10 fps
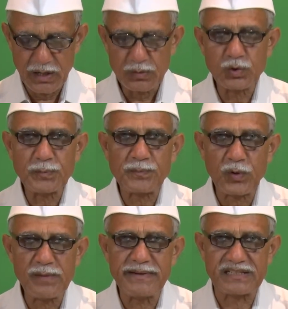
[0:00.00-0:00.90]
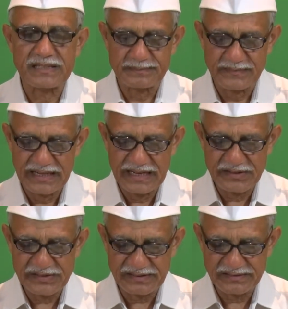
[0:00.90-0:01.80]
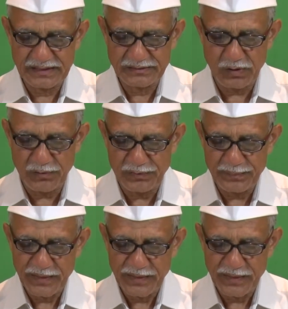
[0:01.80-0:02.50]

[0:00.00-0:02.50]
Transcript: to prohibit instances of